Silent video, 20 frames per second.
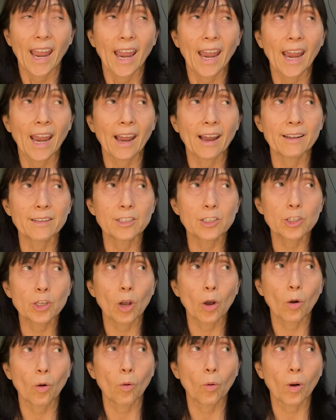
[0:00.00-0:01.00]
And
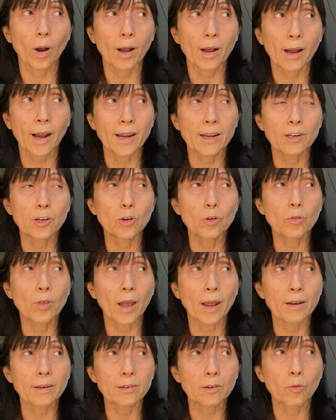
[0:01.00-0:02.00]
so I knew
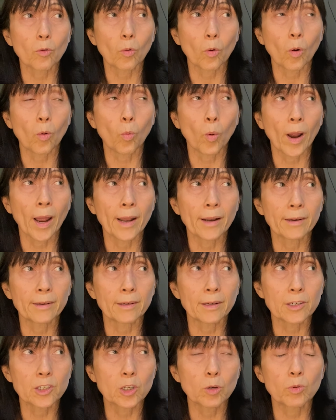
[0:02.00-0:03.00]
that
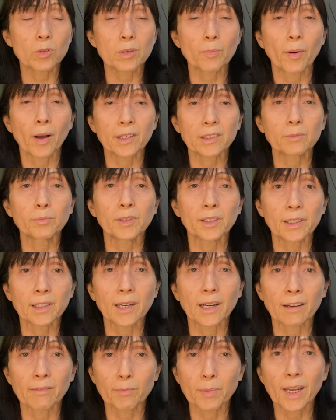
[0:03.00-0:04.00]
when she was a
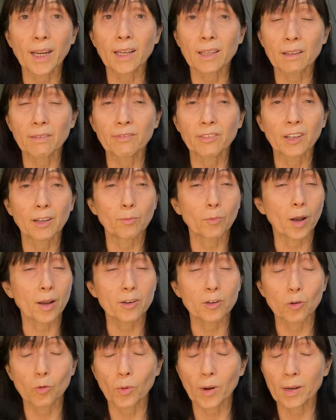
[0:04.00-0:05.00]
possibility of being in the film, I
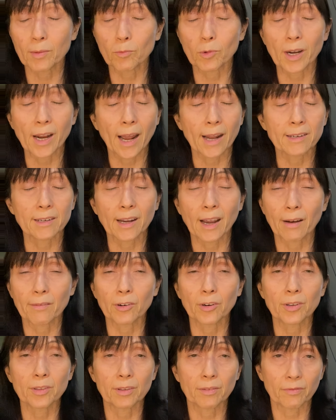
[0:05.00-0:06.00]
knew we, we had to have
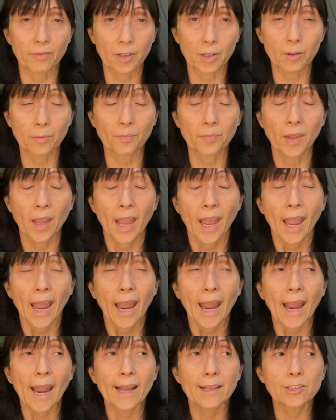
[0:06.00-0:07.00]
her in the film.
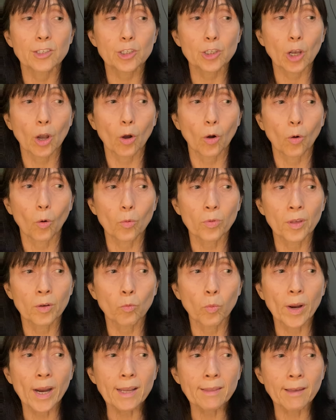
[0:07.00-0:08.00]
And so the
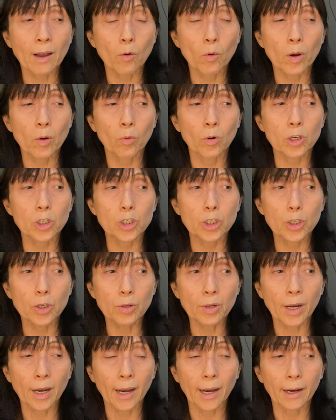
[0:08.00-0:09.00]
week that we were
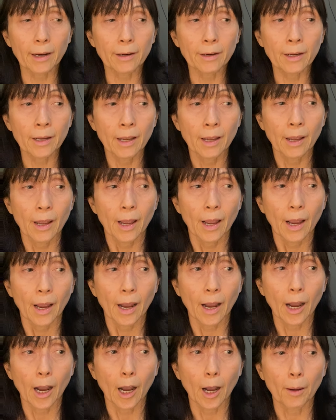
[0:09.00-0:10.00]
shooting,
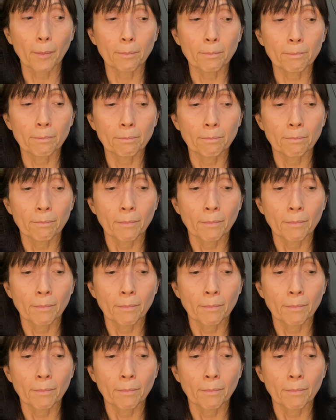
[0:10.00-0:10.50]
um,